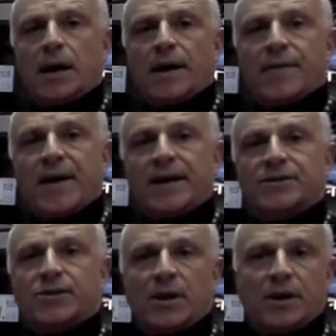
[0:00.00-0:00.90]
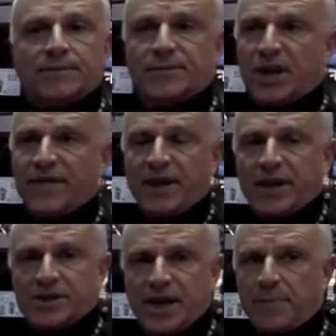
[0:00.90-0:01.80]
Uh, that's, uh, to
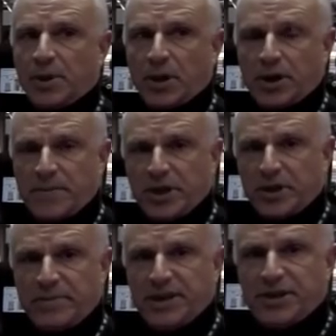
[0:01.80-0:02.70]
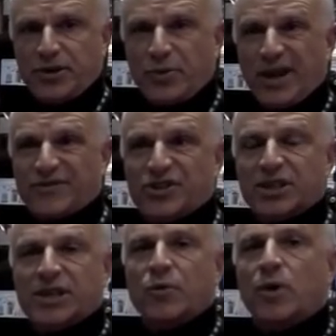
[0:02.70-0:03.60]
give you an example, on our million BTU, we
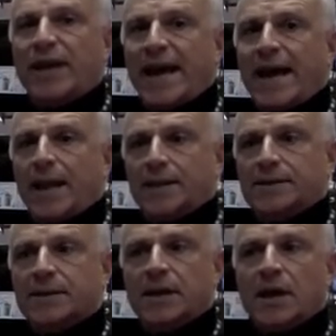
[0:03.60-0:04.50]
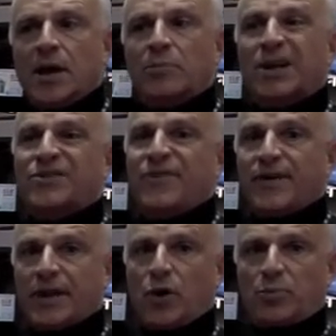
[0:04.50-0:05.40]
have 61 gallons,
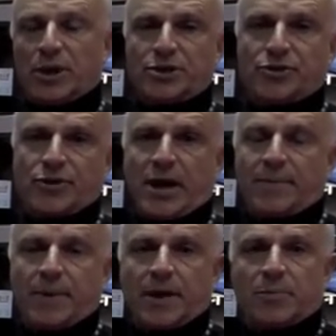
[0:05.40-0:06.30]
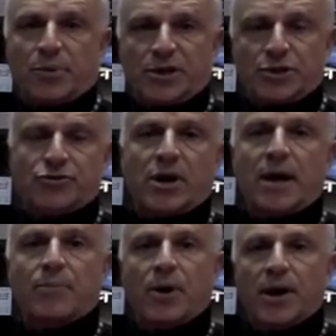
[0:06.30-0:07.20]
plus very low pressure drop. Uh, pressure
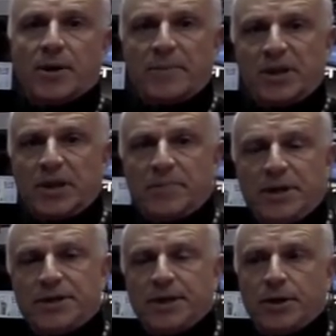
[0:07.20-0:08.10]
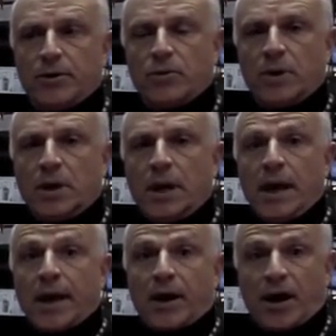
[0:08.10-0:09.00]
drop on our million BTU
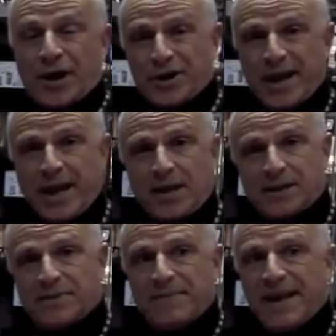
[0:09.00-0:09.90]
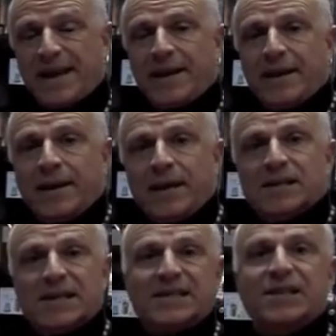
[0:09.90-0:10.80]
at 100 gallons a minute
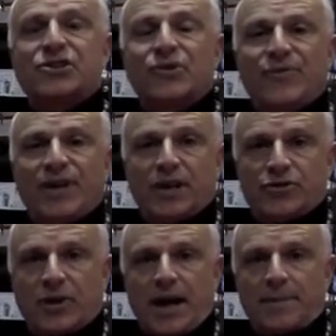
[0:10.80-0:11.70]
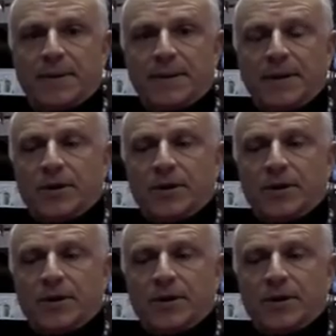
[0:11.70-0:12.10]
is less than two feet of drop.